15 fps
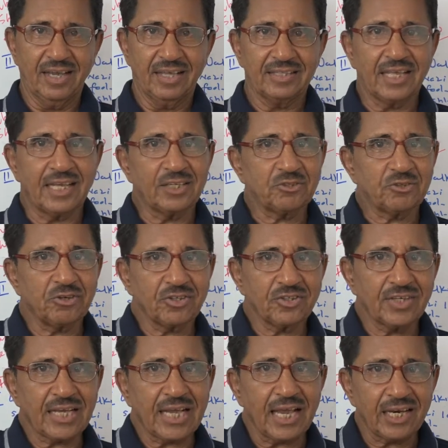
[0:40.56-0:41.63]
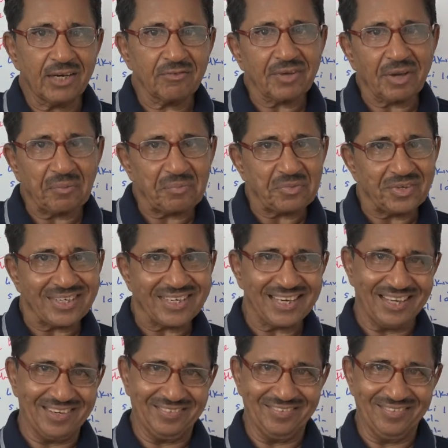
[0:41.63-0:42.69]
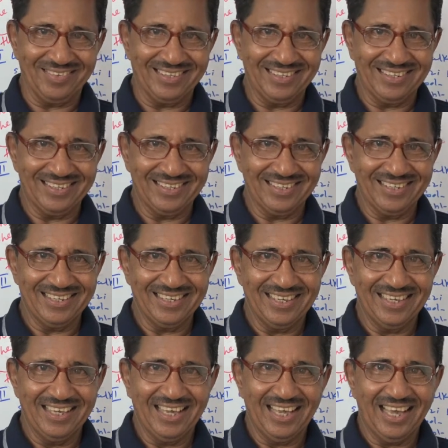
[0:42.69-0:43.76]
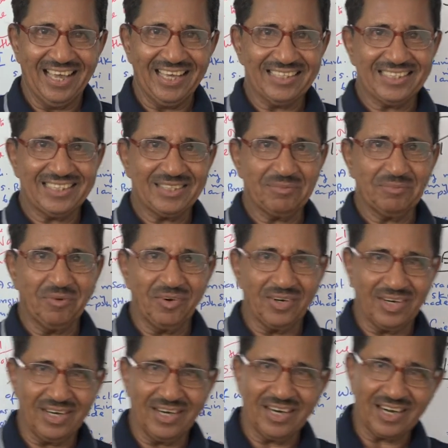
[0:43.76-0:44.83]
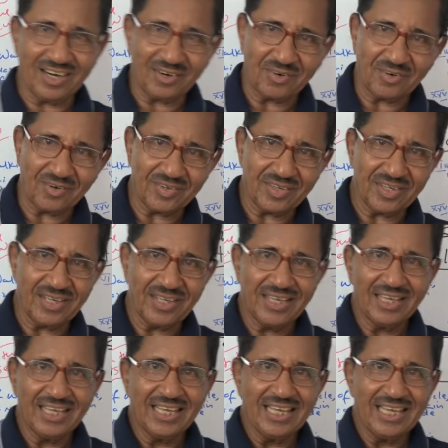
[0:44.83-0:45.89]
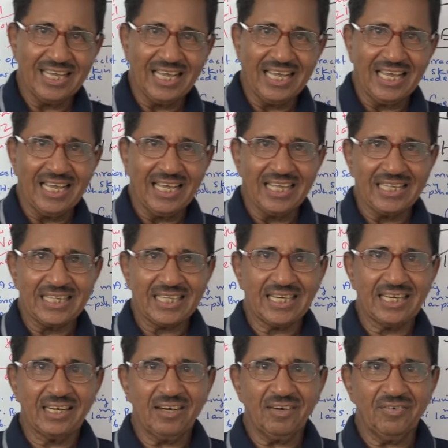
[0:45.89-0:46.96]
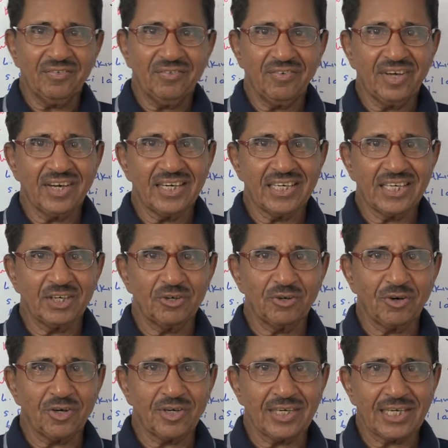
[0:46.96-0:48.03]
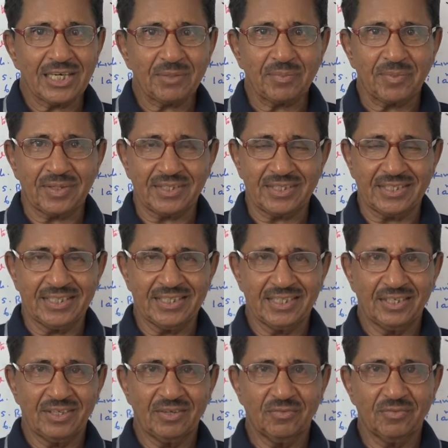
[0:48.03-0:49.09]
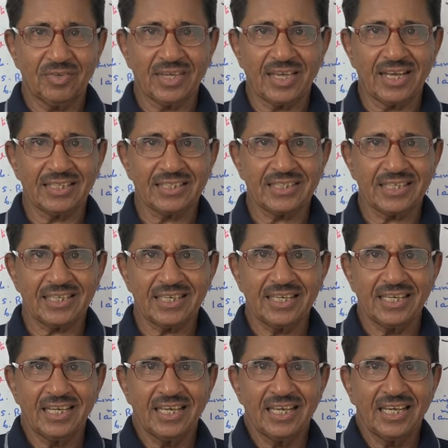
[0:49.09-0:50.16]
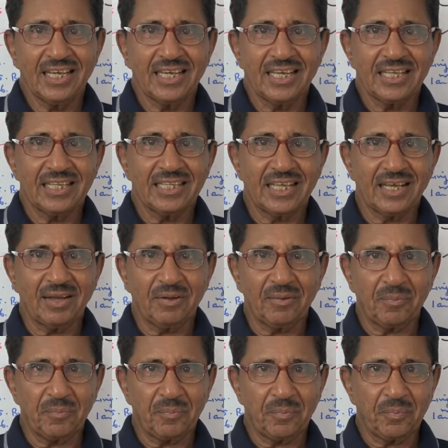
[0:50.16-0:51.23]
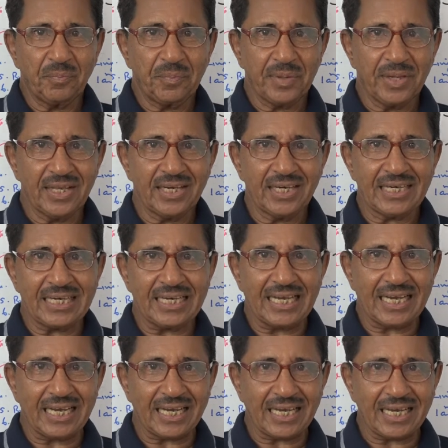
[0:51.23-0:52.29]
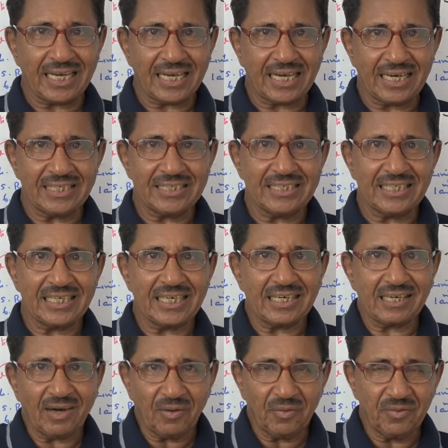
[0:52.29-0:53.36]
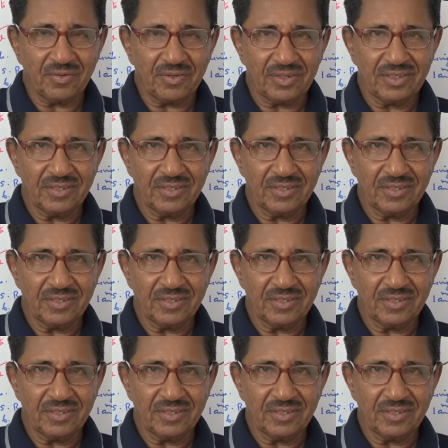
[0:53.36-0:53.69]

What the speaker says: That is also a kind of computer game. As Baudelaire wrote, the girl war did not take place. We can say the peanut crunching crowd